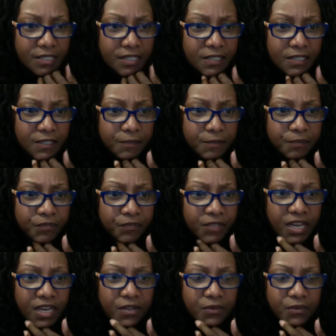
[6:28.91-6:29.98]

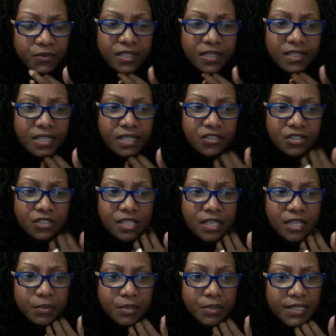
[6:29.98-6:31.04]
I don't think that should
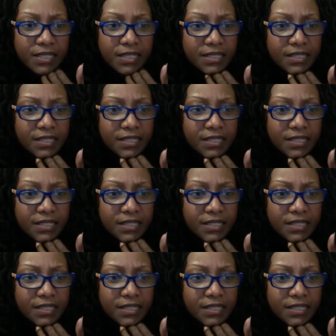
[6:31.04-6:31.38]
take place.